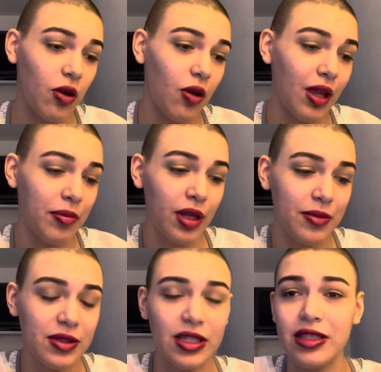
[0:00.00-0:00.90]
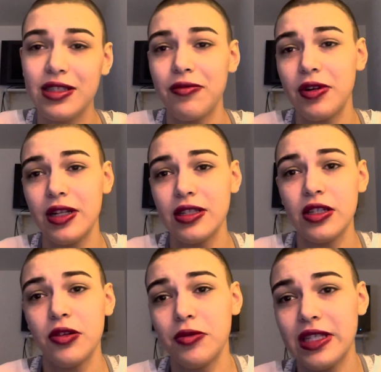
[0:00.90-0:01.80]
All epilepsy is different, as I
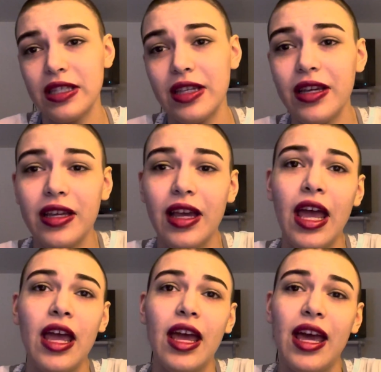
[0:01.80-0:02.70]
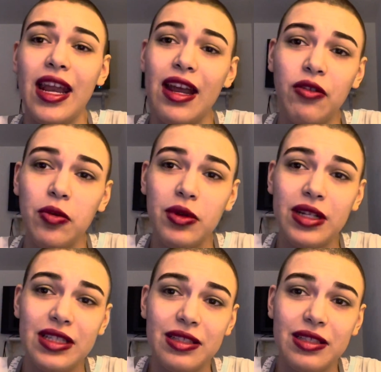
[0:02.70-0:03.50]
always say, and everyone